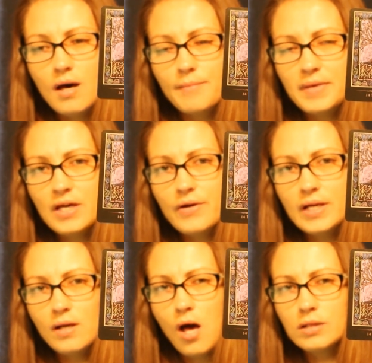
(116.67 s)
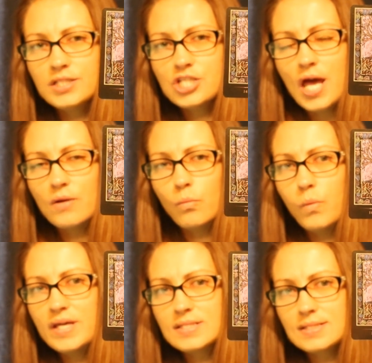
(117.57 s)
Hearing knowledge and
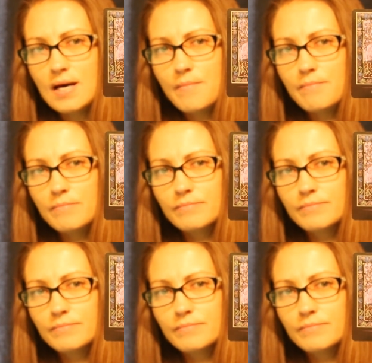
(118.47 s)
wisdom.